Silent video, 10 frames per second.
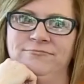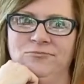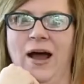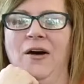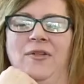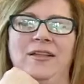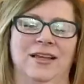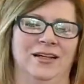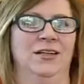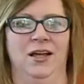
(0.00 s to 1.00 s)
Wow,
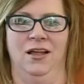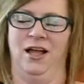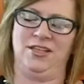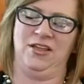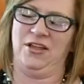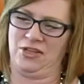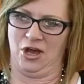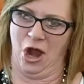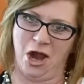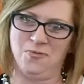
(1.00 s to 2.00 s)
that's a
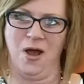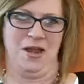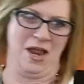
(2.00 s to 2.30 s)
hard one.